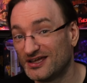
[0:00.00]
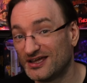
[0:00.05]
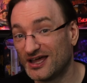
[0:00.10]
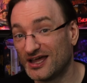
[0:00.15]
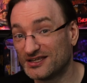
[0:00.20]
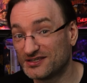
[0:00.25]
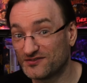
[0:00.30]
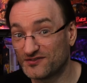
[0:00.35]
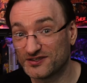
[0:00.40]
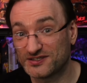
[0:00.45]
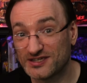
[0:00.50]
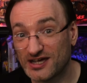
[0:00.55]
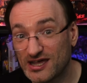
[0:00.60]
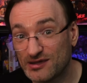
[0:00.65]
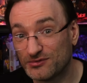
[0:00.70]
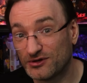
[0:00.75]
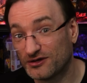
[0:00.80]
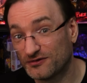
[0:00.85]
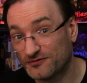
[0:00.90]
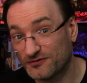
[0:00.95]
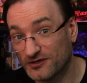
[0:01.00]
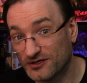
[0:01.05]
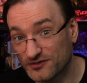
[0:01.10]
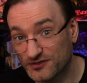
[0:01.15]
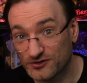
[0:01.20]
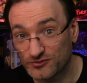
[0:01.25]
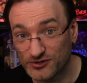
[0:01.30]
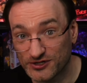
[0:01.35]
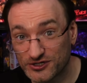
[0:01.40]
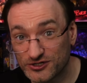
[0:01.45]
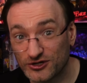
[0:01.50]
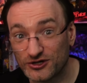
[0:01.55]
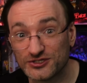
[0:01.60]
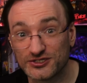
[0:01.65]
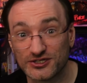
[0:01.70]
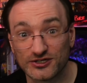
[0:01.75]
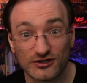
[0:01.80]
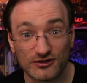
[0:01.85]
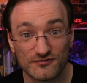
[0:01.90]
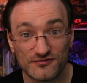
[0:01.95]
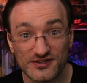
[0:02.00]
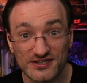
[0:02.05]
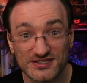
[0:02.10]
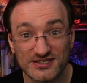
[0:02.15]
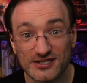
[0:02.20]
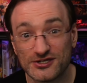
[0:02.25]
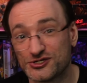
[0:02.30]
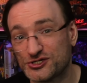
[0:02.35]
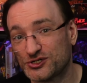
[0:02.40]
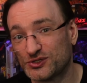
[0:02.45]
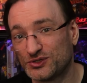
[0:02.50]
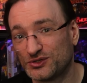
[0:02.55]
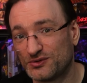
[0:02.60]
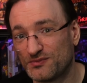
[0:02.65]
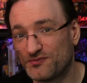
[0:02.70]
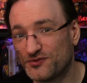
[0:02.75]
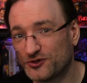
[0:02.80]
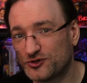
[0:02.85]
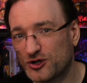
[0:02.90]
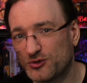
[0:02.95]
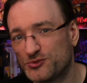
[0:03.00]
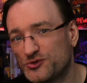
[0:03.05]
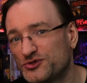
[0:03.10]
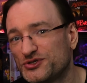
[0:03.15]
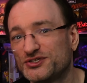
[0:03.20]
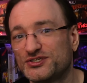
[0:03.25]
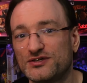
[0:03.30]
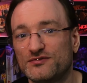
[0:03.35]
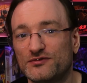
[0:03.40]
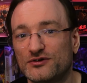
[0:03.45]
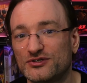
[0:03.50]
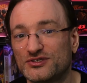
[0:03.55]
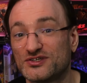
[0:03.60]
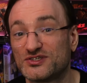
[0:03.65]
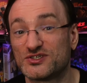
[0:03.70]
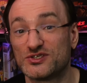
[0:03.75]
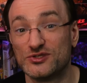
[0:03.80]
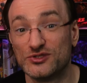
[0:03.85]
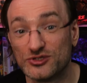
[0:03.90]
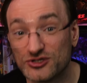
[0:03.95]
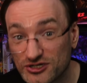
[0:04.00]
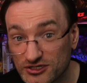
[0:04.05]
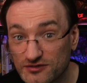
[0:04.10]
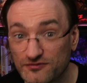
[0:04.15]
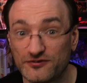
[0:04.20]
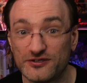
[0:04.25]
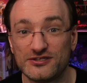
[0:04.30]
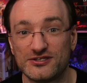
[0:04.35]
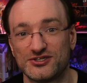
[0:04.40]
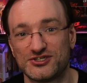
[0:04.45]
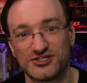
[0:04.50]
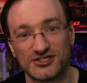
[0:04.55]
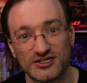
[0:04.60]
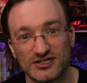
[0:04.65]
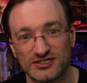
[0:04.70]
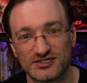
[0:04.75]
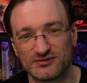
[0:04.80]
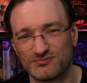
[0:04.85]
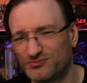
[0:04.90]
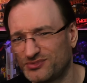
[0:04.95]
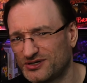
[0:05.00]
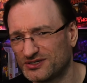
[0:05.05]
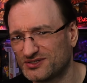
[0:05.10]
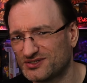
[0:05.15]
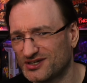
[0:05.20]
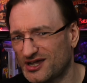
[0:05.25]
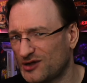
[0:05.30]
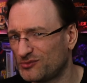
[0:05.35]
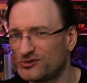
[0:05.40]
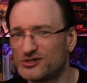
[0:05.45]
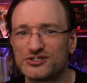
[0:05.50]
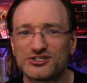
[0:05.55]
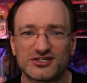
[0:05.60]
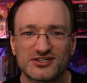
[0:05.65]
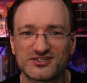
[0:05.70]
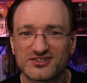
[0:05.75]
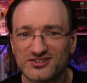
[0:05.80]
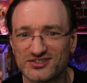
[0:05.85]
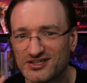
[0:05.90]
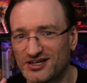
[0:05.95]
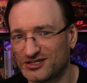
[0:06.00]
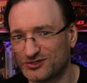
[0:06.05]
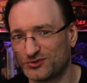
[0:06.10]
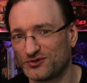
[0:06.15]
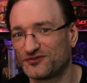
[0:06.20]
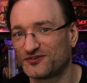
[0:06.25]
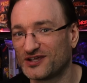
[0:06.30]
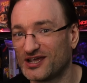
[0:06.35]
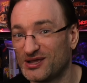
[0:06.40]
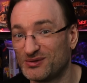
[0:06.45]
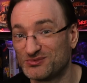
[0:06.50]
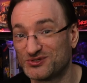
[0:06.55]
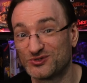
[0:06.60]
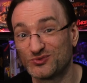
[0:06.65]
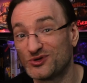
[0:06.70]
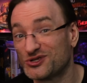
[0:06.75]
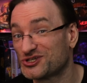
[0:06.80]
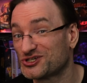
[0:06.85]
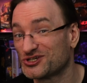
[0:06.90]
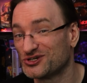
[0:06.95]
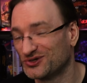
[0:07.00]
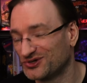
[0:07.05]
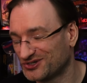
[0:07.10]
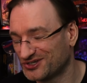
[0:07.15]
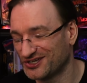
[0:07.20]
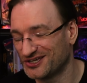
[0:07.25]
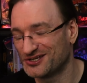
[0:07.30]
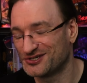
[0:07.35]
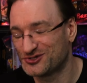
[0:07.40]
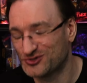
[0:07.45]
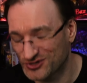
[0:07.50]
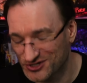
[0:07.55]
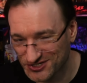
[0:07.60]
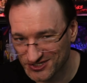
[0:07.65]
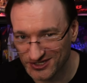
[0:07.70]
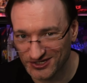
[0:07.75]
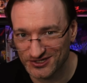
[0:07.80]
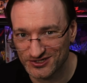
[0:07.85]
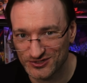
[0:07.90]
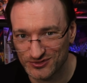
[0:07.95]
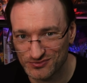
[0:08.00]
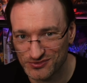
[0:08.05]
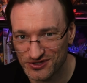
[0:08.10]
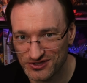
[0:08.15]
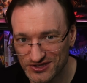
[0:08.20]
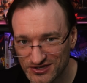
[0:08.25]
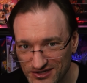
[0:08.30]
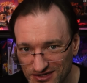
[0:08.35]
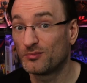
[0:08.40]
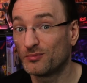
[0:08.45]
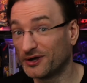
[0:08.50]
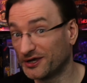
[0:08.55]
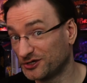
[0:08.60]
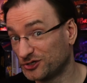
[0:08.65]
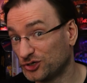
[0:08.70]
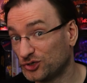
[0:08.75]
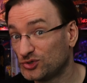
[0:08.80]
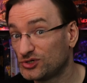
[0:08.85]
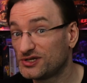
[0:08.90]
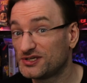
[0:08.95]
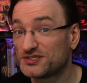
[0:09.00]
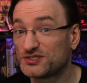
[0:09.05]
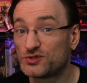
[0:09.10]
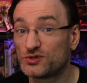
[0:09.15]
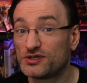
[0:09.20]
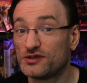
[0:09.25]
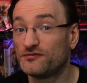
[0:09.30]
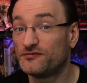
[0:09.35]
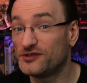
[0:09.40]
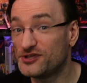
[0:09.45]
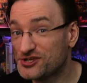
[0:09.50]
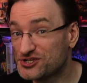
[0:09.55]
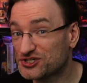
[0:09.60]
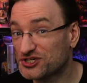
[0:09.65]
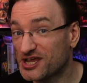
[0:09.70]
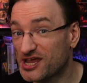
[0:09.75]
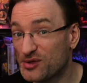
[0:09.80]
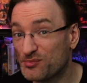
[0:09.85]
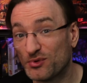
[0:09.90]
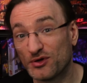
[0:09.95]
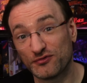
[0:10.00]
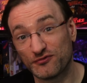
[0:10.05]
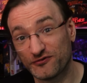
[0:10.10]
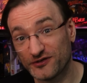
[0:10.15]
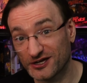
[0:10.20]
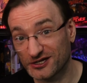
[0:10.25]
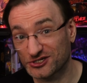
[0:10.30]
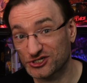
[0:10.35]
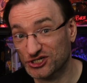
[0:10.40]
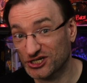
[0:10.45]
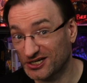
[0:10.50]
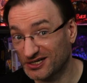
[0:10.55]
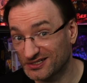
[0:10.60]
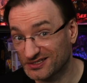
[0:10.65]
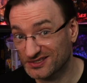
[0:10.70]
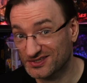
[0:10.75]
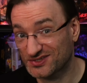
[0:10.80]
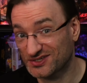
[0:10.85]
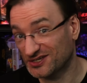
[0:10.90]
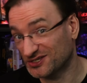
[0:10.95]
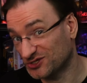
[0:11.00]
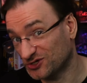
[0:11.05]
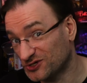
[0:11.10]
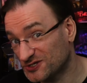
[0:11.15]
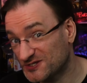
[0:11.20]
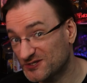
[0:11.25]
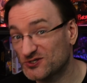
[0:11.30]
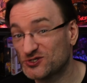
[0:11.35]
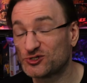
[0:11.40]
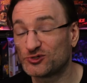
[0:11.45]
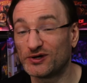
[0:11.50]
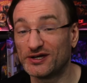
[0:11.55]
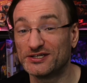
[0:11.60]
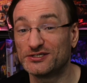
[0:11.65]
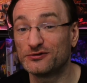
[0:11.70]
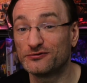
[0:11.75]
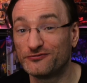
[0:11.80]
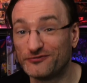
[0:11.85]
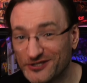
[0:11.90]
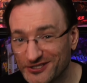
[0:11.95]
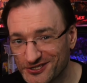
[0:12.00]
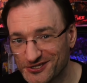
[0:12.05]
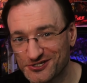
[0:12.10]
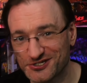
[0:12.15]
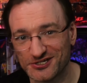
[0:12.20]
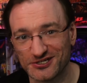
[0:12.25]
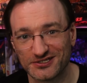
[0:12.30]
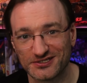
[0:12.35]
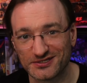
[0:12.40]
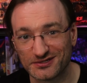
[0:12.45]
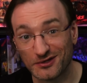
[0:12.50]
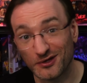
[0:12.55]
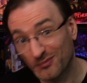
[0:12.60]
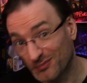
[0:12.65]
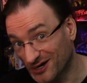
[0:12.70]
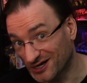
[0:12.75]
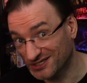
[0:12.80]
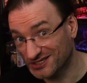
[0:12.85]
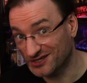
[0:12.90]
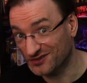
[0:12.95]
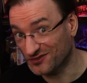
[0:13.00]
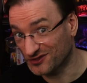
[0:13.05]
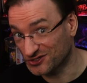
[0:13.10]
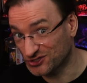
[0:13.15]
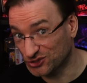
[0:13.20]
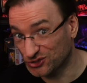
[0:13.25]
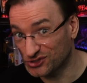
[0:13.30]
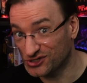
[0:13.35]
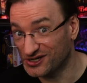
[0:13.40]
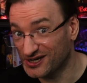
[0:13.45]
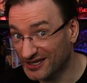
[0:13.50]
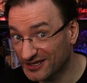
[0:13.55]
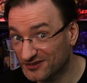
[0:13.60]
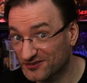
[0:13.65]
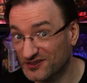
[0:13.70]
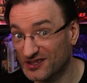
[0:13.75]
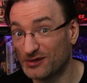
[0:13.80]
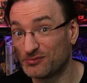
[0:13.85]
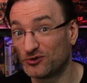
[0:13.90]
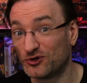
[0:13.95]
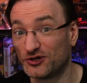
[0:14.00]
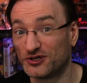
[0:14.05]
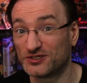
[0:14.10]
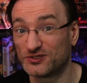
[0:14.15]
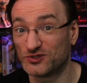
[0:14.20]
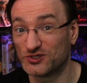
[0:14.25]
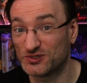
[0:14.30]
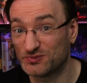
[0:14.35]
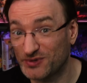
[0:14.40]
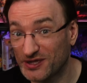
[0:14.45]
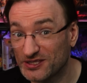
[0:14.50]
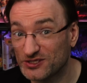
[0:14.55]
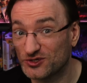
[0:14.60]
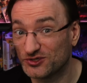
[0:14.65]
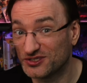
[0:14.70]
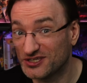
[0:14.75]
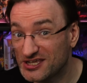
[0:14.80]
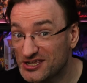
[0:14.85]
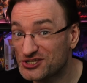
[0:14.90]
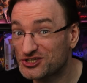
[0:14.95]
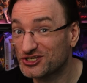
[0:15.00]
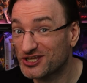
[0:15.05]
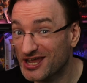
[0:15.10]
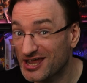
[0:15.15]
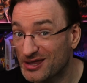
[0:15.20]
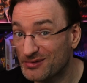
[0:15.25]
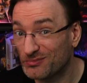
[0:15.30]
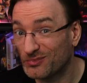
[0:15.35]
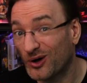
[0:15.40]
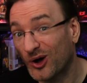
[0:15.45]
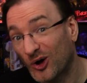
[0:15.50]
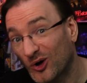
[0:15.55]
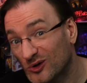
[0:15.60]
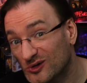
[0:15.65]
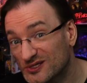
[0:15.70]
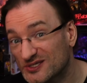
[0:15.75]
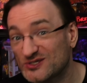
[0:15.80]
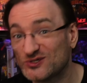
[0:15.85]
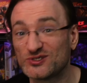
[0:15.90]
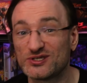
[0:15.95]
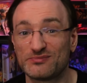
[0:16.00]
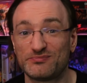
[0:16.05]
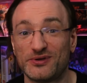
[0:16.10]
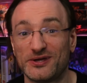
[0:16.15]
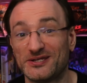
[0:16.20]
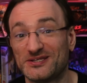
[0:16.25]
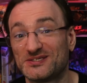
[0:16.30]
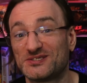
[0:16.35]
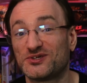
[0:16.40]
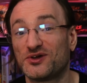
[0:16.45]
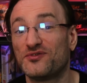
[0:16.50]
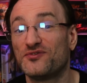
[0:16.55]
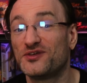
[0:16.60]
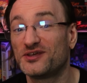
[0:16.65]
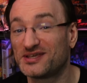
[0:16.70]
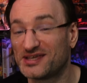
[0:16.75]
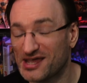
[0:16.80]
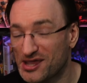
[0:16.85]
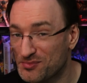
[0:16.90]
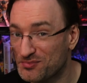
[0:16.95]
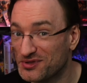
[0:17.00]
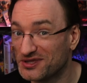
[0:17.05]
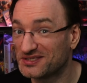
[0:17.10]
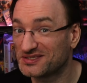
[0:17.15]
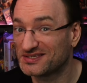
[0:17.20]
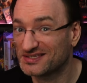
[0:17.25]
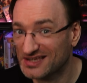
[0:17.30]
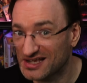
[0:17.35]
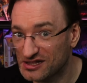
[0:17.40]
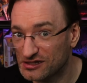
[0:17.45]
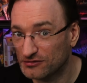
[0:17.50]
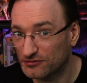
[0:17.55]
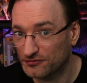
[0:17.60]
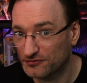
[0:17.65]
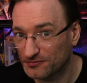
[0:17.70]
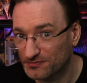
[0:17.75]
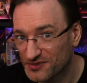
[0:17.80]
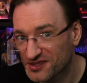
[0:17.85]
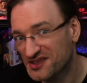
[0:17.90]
At the time of the recording of this intro, the community vote is not finished yet, but I will just start with games which look interesting to me. My goal is to give each game a fair chance and also try to finish it. But the total length I'm going to spend on each game also depends on the game itself.